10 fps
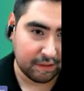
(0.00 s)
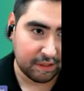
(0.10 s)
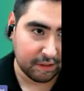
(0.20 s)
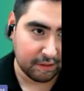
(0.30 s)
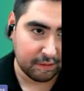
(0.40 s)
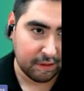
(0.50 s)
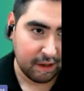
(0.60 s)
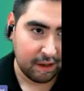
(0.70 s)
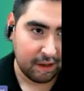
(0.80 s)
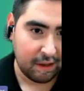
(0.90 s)
So
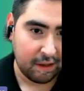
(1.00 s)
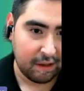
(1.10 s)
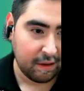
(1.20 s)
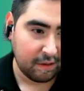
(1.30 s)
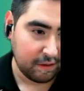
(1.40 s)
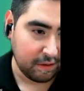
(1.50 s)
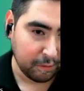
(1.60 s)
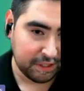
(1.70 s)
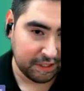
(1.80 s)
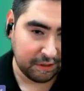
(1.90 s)
you
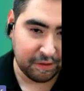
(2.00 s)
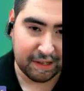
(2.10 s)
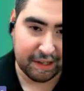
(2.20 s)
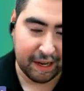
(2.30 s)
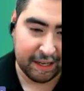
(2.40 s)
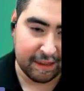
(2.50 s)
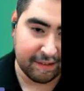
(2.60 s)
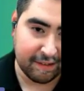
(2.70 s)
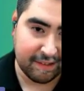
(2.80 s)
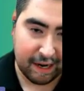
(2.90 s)
will see Newsela, and
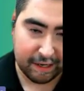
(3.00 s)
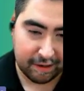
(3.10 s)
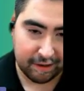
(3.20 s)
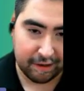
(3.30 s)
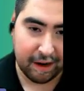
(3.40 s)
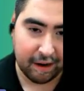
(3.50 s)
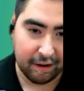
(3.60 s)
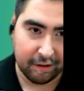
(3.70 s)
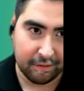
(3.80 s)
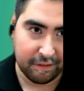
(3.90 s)
this is the icon
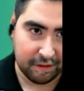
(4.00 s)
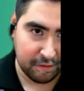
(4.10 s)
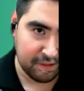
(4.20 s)
of